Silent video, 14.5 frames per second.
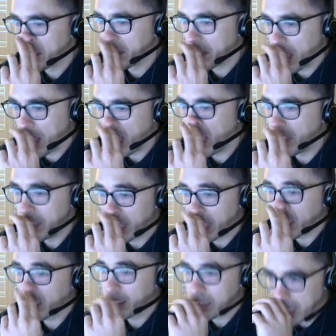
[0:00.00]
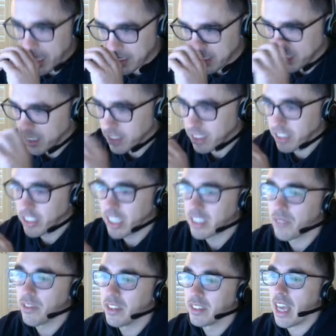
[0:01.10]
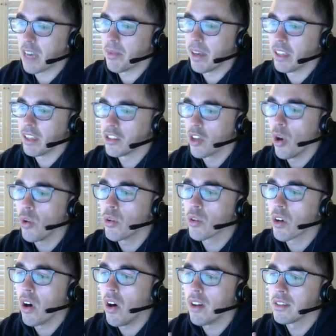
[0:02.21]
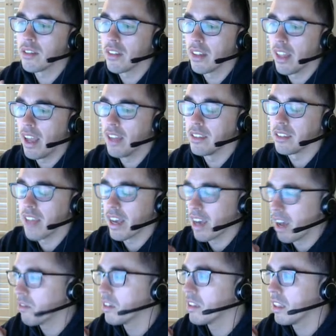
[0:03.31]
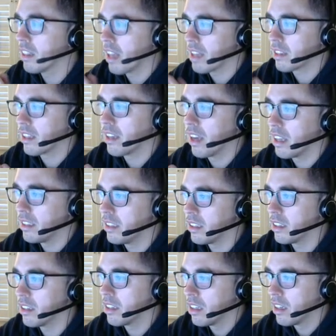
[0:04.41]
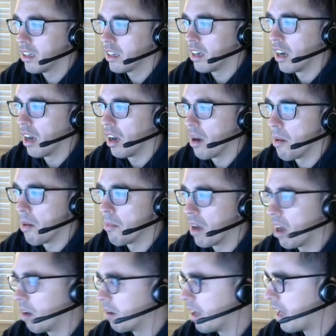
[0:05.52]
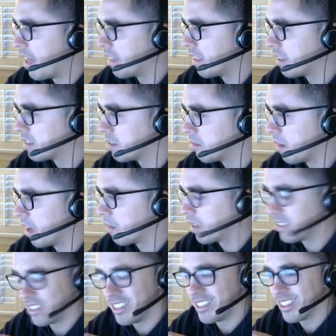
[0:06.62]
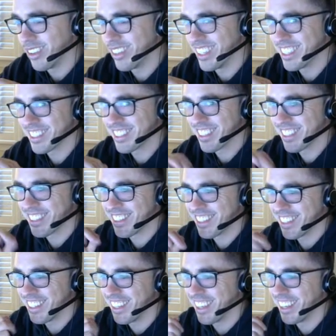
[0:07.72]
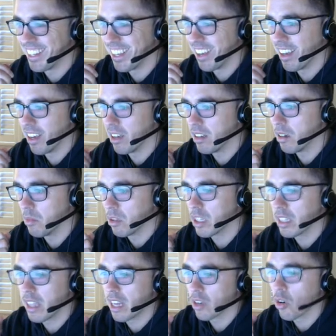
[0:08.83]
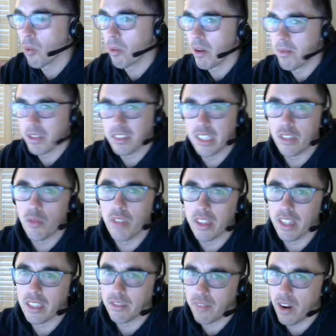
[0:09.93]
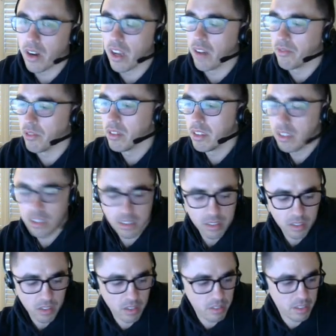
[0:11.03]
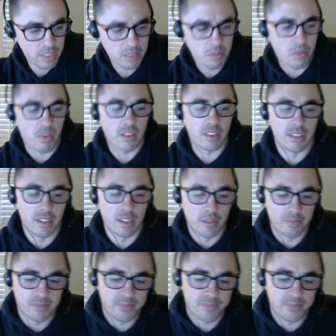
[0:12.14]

Nick has a suggestion for the stack page, total cost of the line stack. I really like that idea. I'll add that to my CEO list, and we'll get that incorporated because I do think that's very helpful. So actually, I'm going to write that down.